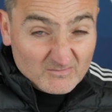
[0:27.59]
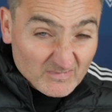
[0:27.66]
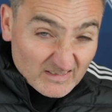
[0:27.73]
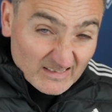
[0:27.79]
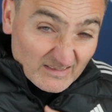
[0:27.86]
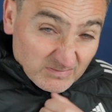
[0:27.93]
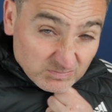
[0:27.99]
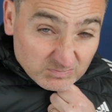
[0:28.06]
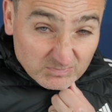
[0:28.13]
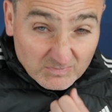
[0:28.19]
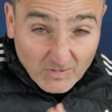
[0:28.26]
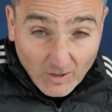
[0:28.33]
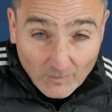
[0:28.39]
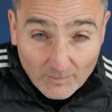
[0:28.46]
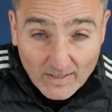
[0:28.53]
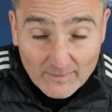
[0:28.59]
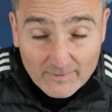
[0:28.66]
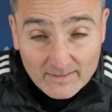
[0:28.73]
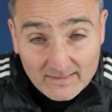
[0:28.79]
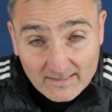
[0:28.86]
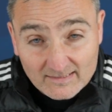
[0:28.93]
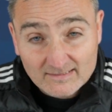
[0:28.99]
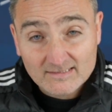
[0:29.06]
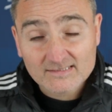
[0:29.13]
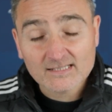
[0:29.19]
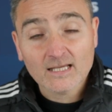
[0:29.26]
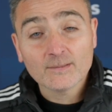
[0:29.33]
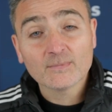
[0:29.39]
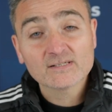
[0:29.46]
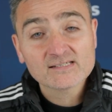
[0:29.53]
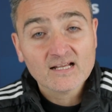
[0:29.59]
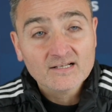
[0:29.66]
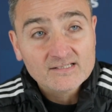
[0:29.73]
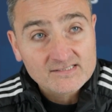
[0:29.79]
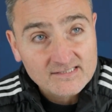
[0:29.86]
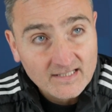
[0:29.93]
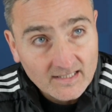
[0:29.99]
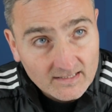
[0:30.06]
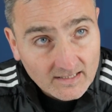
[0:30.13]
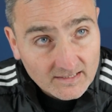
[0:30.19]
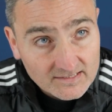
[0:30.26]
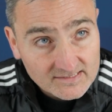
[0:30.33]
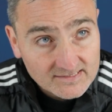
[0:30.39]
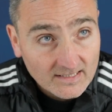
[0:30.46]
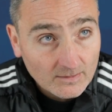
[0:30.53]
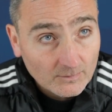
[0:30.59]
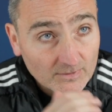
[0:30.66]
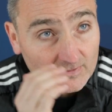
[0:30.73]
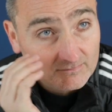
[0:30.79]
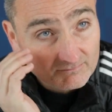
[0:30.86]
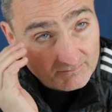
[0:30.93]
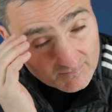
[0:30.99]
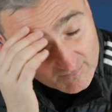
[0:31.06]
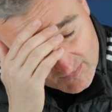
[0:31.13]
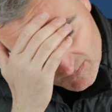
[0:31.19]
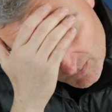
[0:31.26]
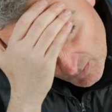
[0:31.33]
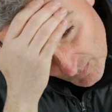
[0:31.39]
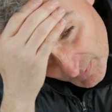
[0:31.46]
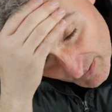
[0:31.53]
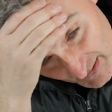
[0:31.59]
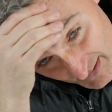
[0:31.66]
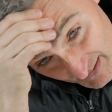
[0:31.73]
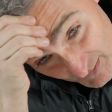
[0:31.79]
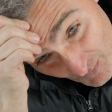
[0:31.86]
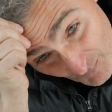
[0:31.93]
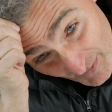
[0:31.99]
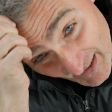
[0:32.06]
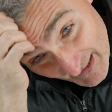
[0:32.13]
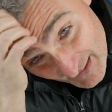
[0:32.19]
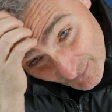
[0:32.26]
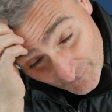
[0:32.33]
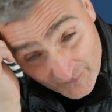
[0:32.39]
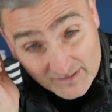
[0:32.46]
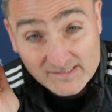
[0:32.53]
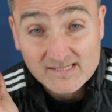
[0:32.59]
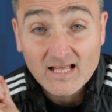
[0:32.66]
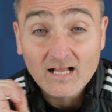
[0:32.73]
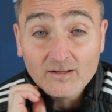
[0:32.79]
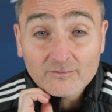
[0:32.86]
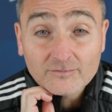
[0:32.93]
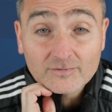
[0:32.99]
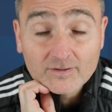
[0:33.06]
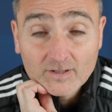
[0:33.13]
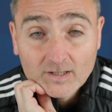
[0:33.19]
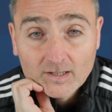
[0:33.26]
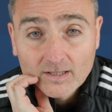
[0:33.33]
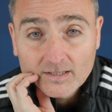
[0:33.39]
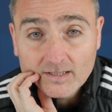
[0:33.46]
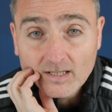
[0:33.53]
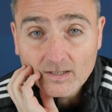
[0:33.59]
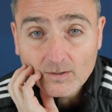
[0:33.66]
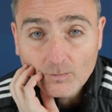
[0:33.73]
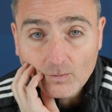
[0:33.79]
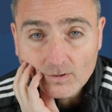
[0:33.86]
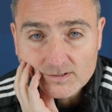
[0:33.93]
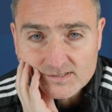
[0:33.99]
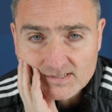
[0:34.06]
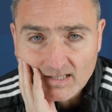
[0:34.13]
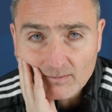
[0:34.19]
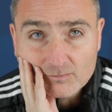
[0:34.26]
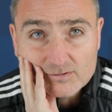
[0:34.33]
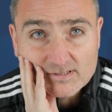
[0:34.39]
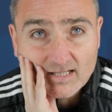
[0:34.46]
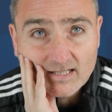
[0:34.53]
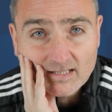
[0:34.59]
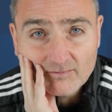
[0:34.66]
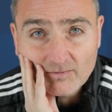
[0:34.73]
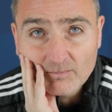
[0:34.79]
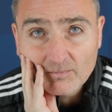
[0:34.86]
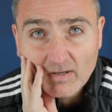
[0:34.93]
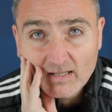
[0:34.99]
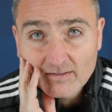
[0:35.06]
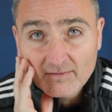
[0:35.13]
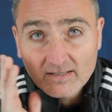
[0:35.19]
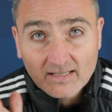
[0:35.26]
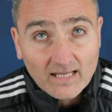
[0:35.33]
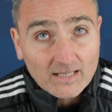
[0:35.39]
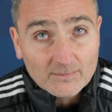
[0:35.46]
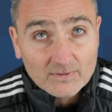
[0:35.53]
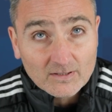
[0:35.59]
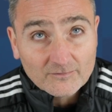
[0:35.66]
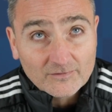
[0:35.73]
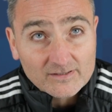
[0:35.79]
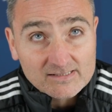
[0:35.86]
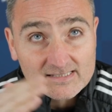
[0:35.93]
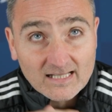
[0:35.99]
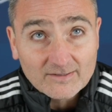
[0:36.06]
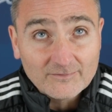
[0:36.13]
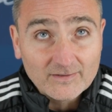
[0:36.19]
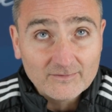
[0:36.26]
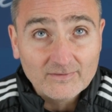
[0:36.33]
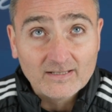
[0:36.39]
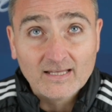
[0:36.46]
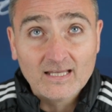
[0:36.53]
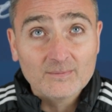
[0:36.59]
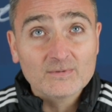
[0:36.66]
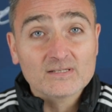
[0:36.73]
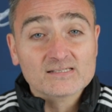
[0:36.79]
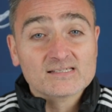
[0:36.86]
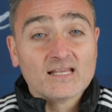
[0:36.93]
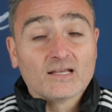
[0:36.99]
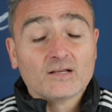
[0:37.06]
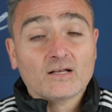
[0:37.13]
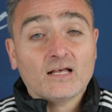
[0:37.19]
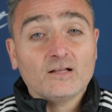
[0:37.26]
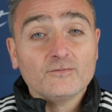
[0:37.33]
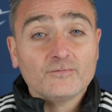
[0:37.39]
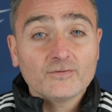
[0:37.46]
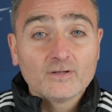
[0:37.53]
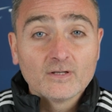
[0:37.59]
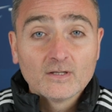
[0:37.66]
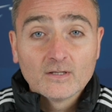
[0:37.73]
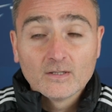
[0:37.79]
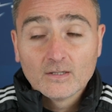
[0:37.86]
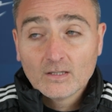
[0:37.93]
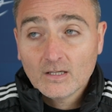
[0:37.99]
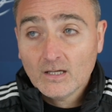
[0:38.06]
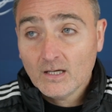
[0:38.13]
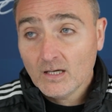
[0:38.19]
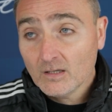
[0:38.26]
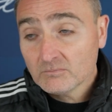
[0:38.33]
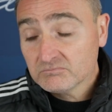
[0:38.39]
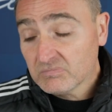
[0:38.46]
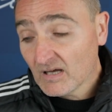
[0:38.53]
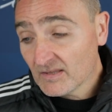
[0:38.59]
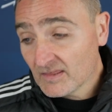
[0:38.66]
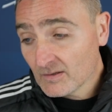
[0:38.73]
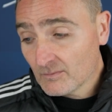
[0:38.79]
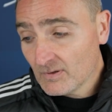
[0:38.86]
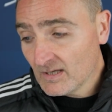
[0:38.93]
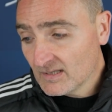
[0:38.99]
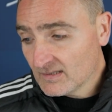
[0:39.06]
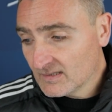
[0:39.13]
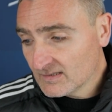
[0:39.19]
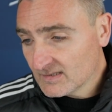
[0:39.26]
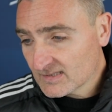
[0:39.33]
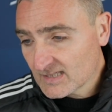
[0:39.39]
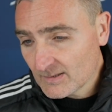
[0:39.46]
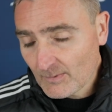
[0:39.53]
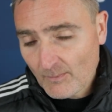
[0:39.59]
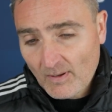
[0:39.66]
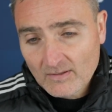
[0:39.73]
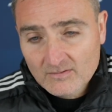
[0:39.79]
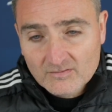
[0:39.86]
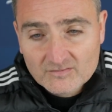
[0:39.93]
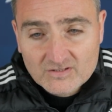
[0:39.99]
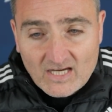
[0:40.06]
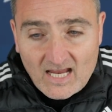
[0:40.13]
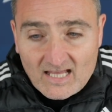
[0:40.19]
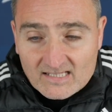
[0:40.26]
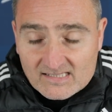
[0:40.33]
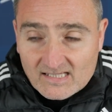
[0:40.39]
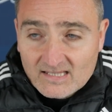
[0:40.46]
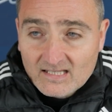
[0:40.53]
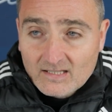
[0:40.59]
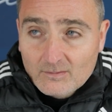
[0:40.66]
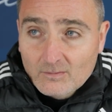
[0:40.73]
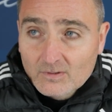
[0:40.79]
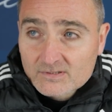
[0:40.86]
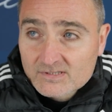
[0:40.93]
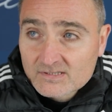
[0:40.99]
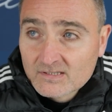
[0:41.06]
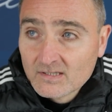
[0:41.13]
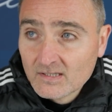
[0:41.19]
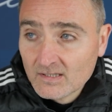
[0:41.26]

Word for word: Well, no, maybe the, the same as RSL. RSL with completely dominate the first half. Here it was, I would say, an even an even game in the first half, an even game in the second half. Uh, I think we had the same amount of chance. I think it was